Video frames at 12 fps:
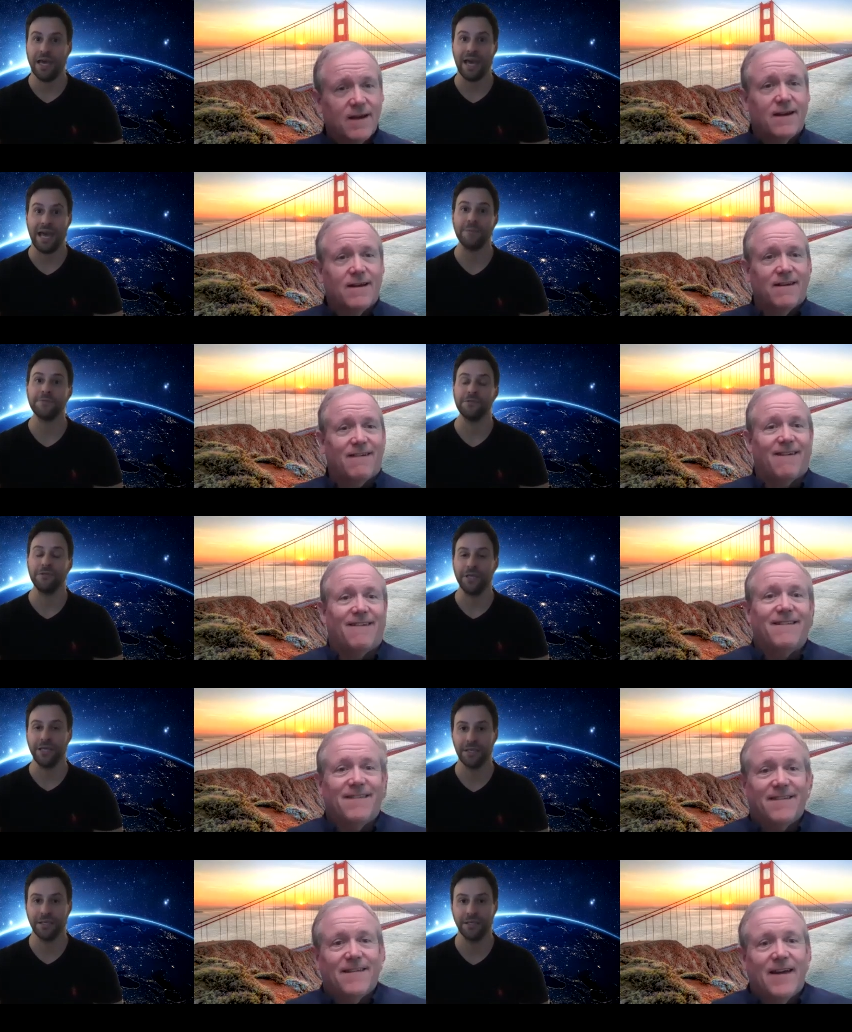
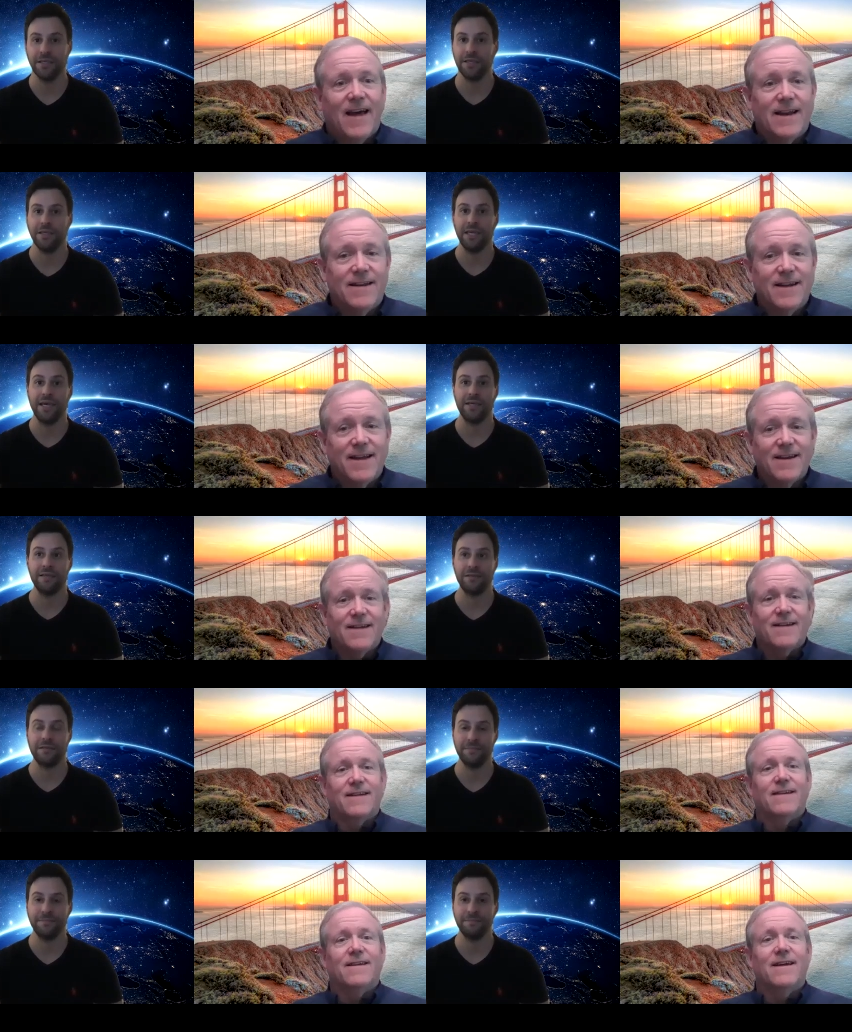Speaker 1: Absolutely. And yeah.
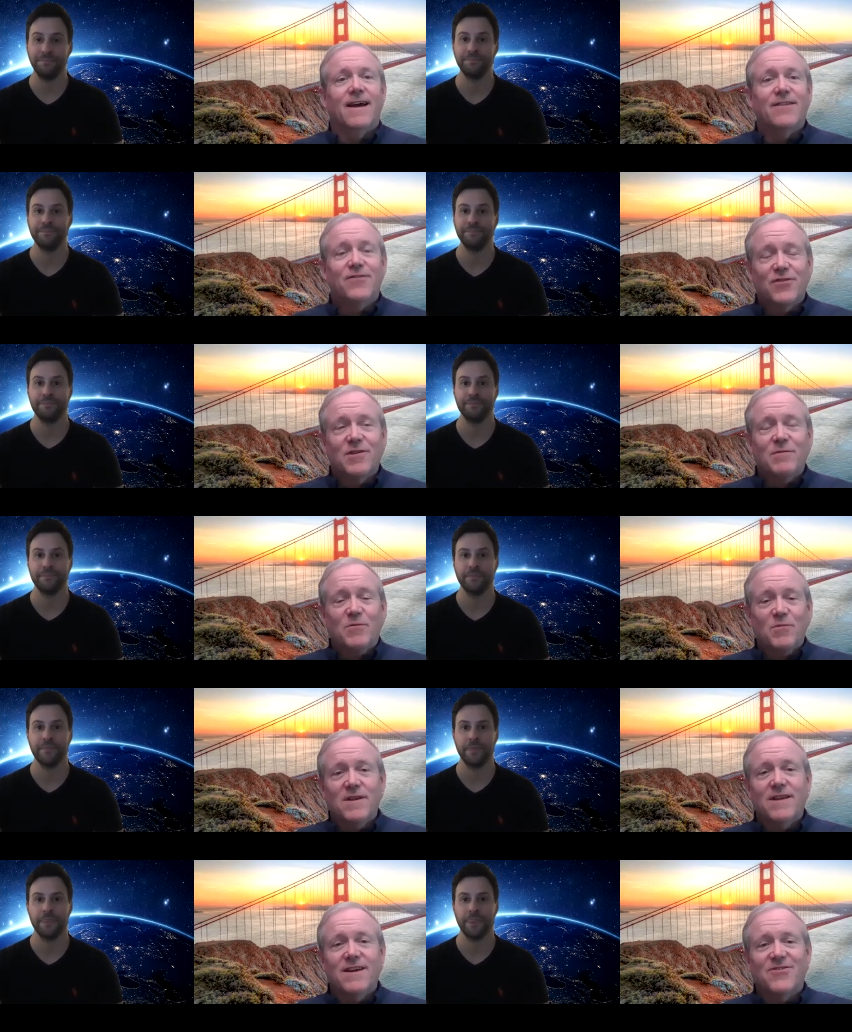it's going to be
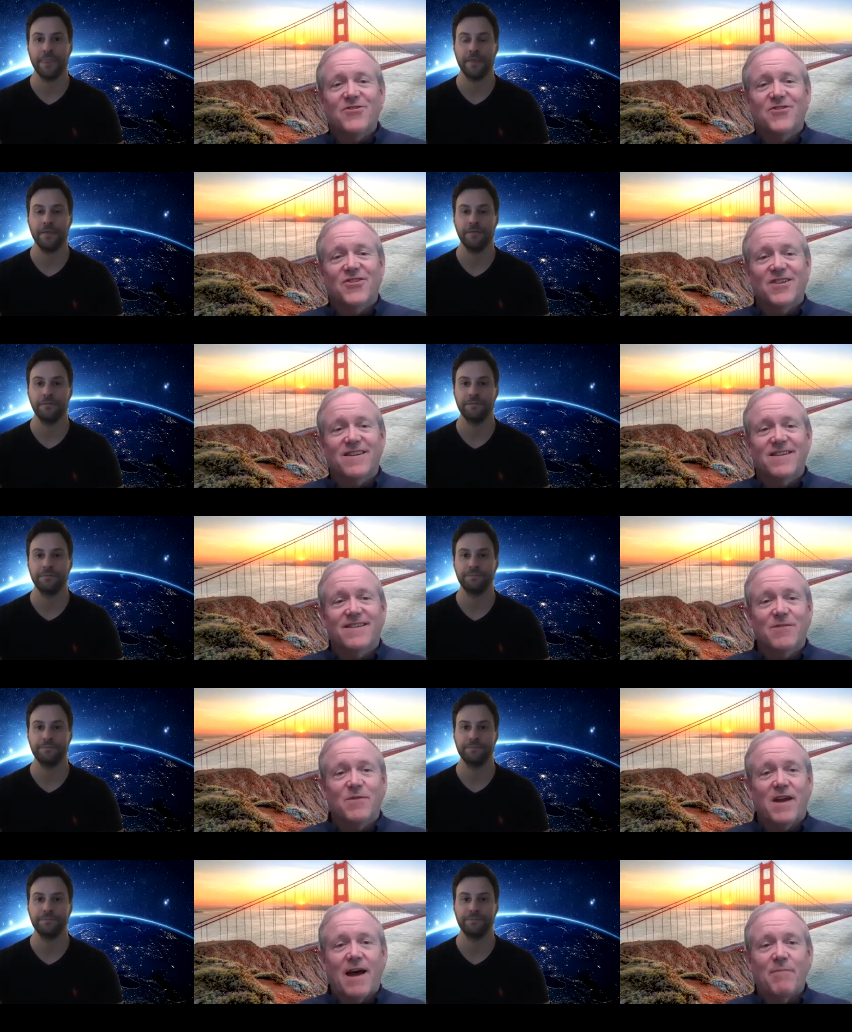really interesting to see
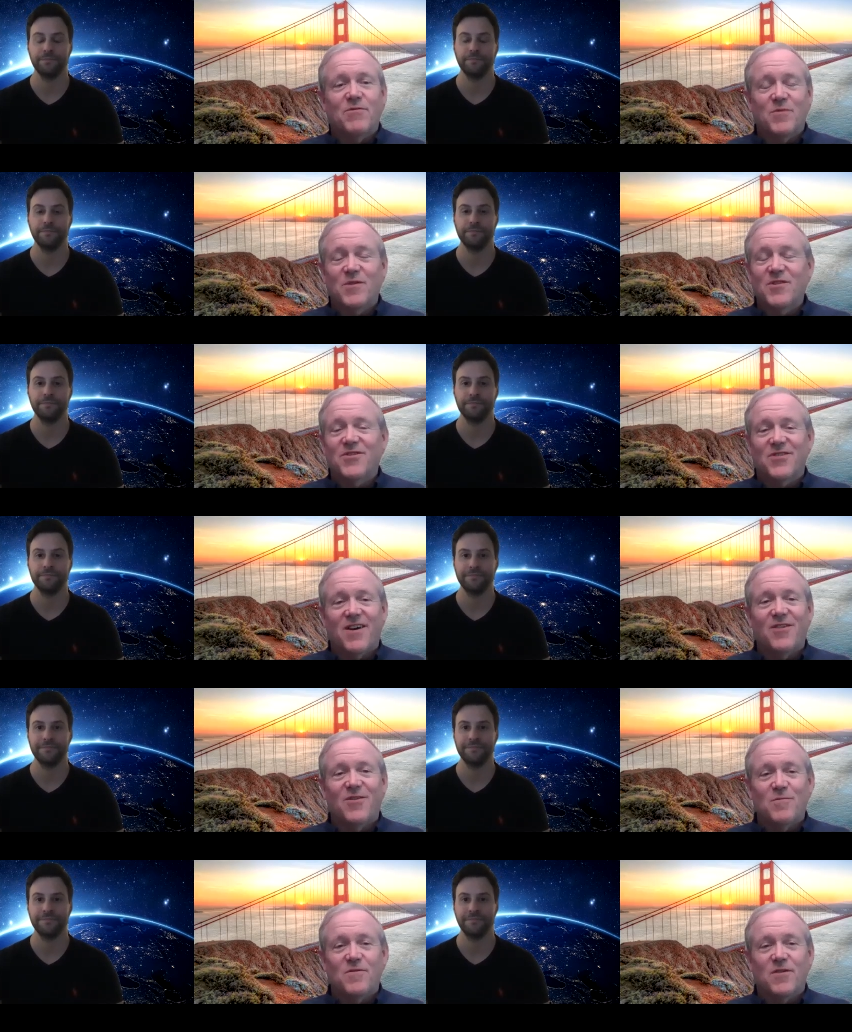what happens when this is
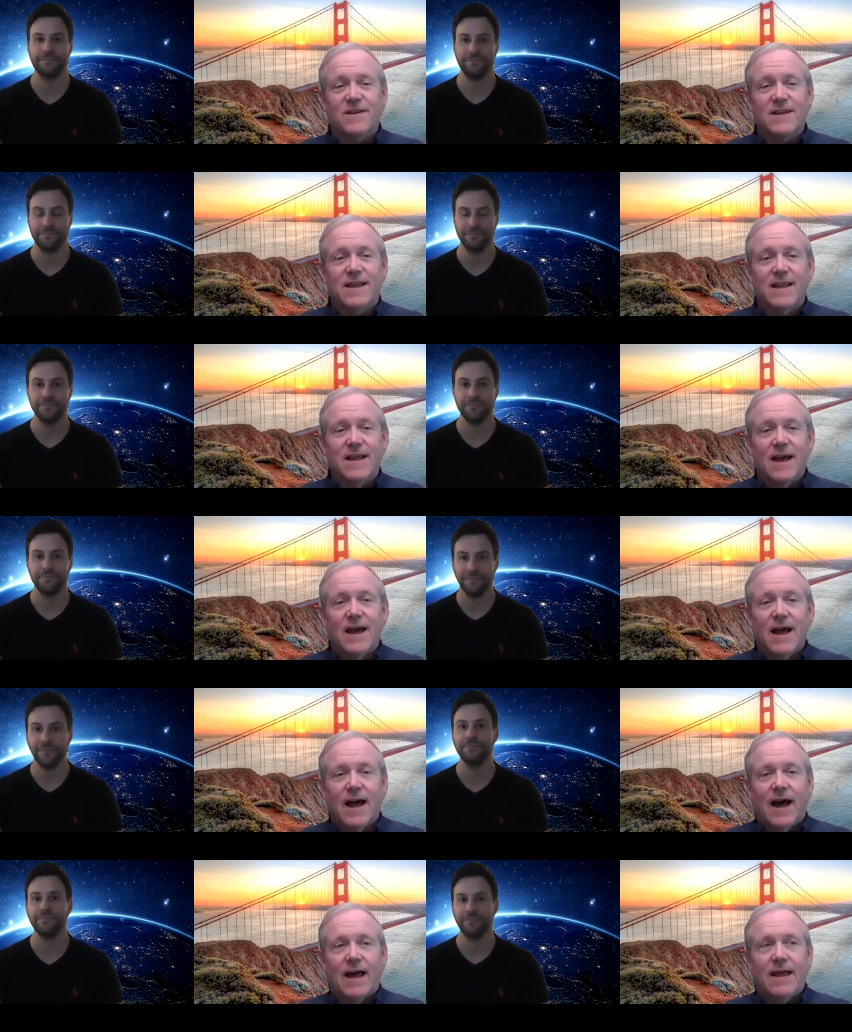all over, because I
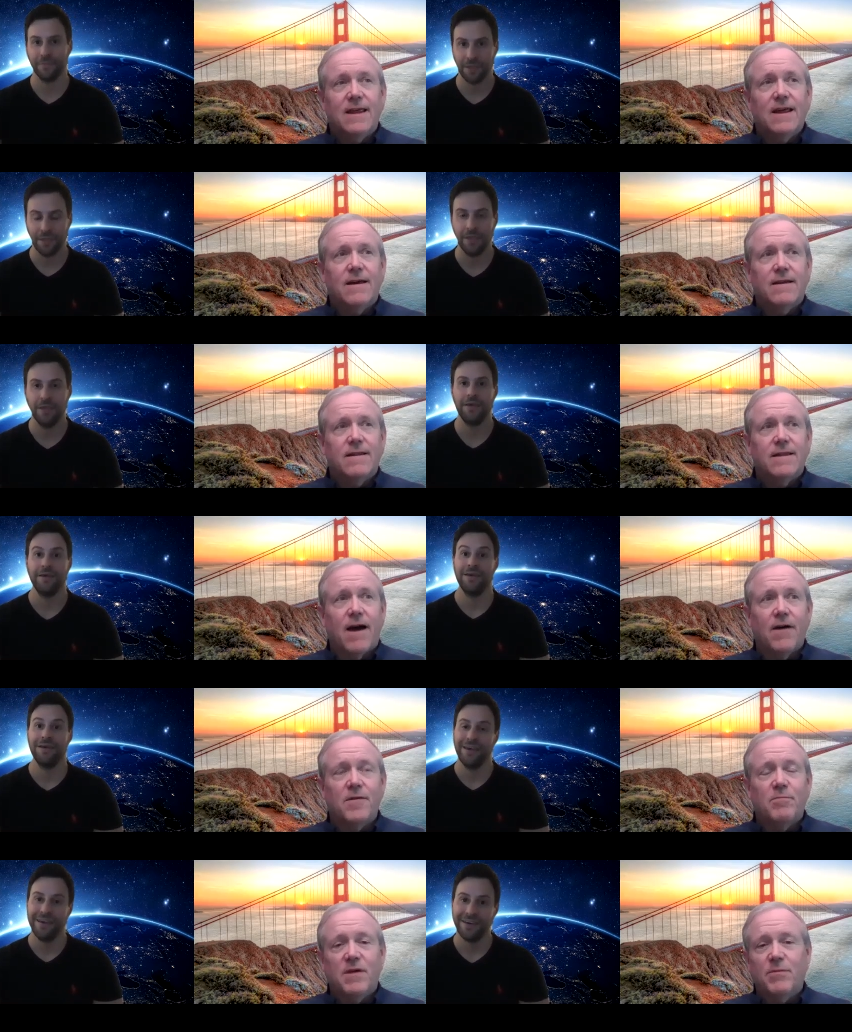I think
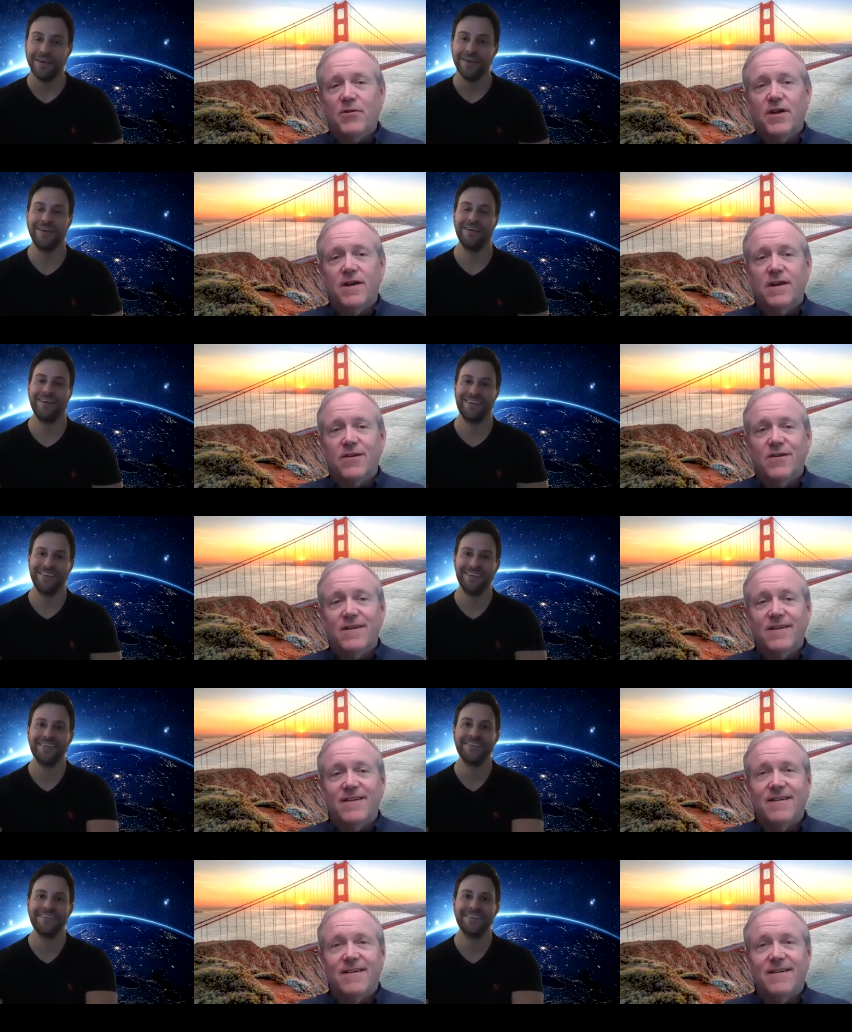now that people are getting